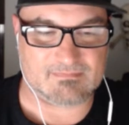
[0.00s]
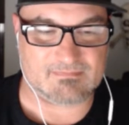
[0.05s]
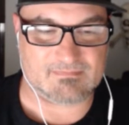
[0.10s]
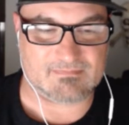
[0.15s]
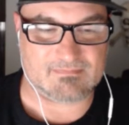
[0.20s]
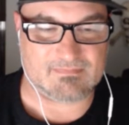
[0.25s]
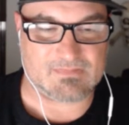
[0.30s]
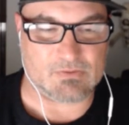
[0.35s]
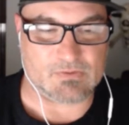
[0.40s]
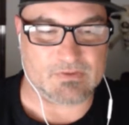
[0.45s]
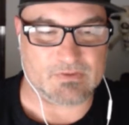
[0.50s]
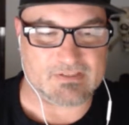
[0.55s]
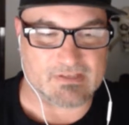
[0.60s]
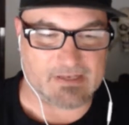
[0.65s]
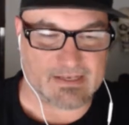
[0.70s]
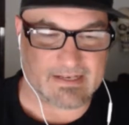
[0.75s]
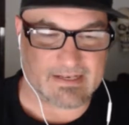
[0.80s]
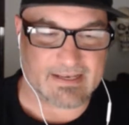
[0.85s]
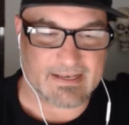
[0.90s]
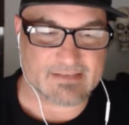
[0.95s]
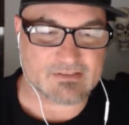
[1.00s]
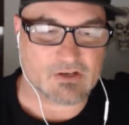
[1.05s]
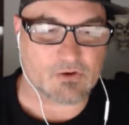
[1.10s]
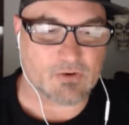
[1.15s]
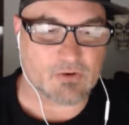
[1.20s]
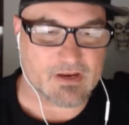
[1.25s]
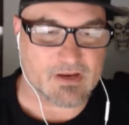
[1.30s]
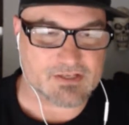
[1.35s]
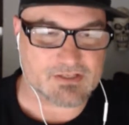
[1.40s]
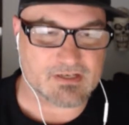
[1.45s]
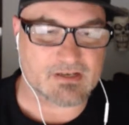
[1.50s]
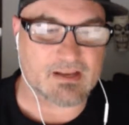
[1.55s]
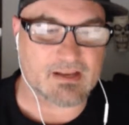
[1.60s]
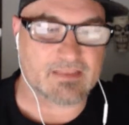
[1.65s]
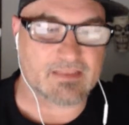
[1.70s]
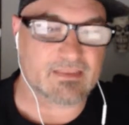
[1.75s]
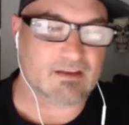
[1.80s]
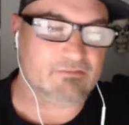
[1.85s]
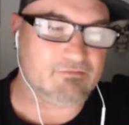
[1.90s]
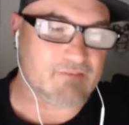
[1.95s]
Ooh. So he's going to get asked a question
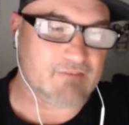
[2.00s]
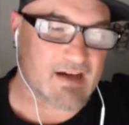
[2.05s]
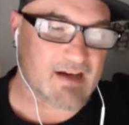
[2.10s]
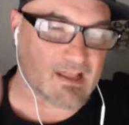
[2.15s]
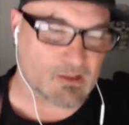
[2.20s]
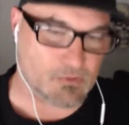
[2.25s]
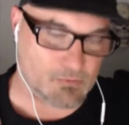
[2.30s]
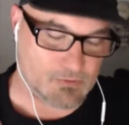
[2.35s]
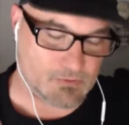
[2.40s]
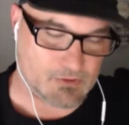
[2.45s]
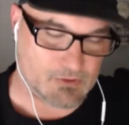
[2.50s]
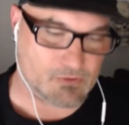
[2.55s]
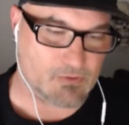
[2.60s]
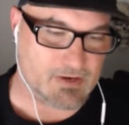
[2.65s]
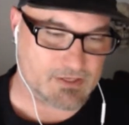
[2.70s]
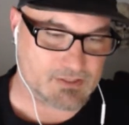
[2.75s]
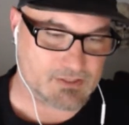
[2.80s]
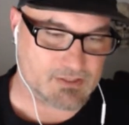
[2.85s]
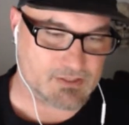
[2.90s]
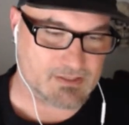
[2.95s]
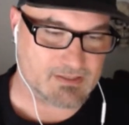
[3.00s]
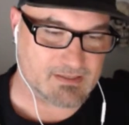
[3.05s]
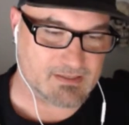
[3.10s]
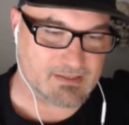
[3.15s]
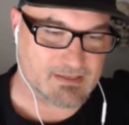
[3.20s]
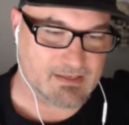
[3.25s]
and then a follow-on question,